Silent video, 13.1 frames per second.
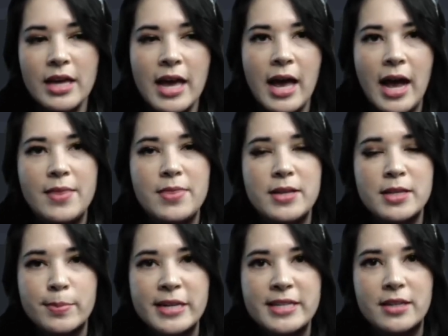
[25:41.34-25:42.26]
and this
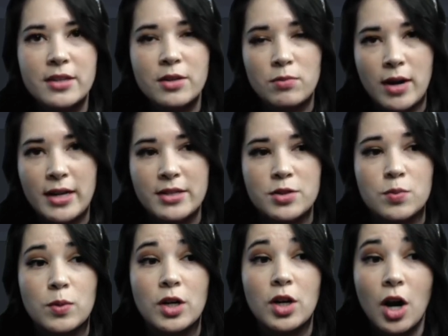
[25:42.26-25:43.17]
basically runs
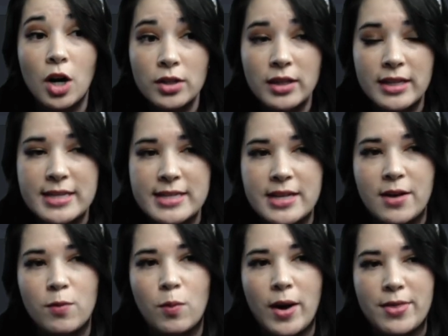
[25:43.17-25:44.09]
regardless
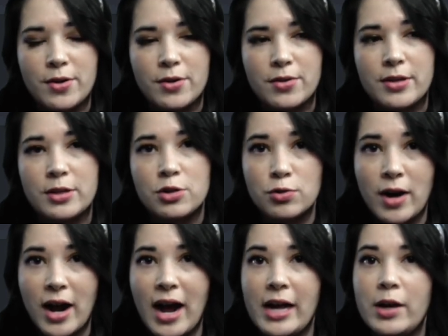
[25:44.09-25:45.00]
of whether the
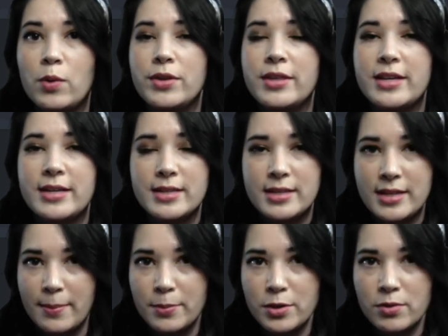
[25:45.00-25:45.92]
try or the
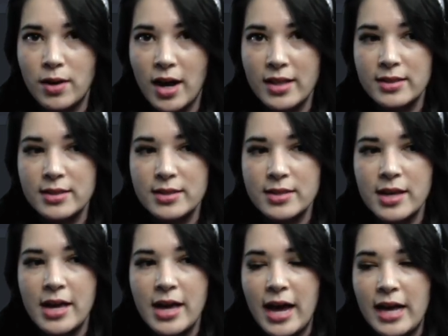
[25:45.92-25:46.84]
accept runs.
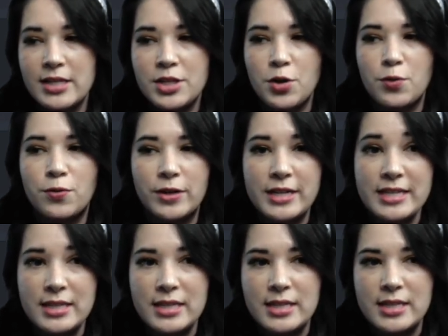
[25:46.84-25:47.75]
And so for
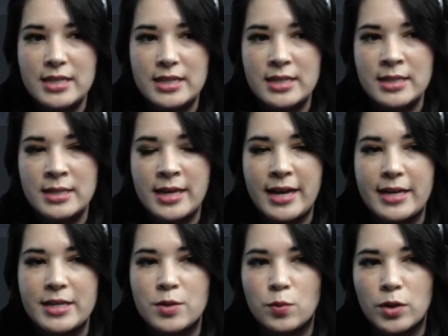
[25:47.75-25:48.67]
instance, in this
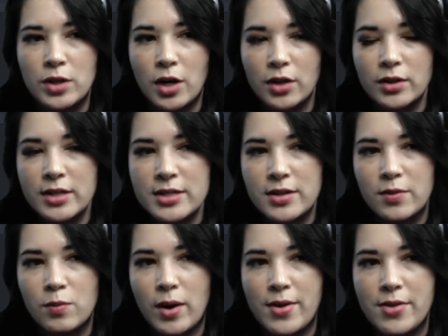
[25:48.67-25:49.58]
case, regardless of
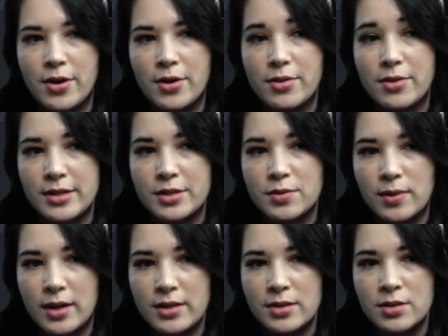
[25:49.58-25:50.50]
whether this
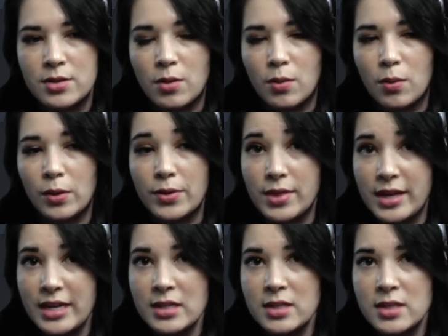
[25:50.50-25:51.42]
runs or
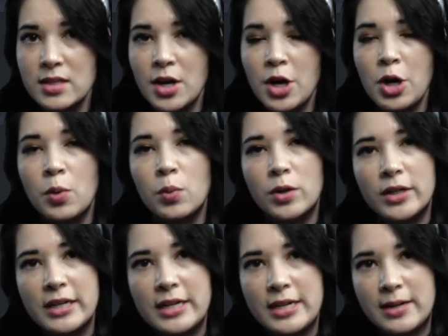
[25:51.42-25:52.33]
this, we're going
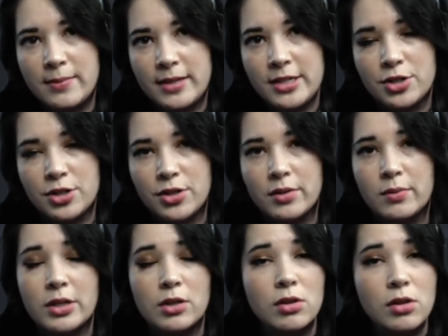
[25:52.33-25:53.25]
to need to make sure that
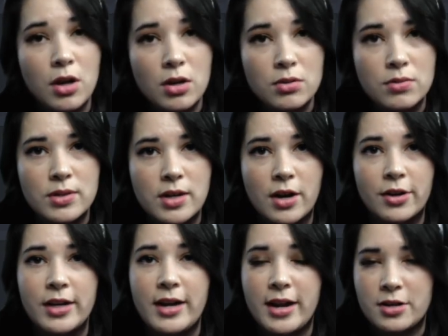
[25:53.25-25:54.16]
we close our
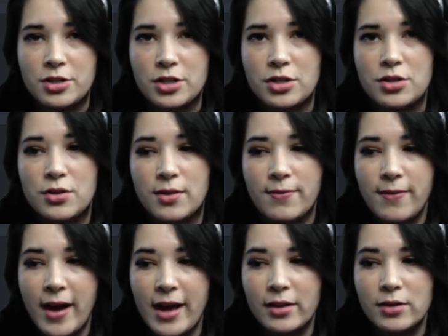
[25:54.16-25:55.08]
connection to the
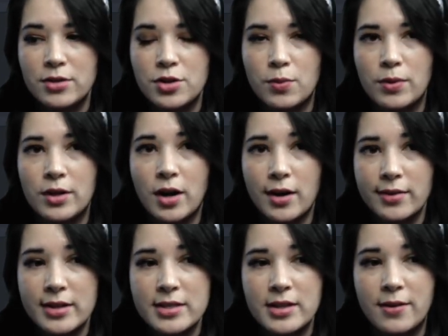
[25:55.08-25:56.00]
file. So
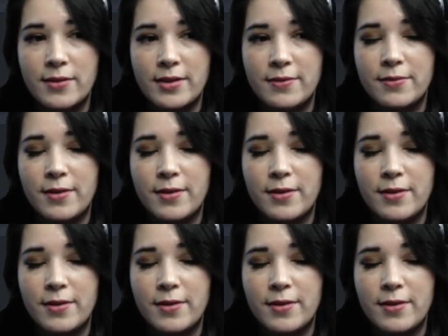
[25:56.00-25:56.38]
regardless of if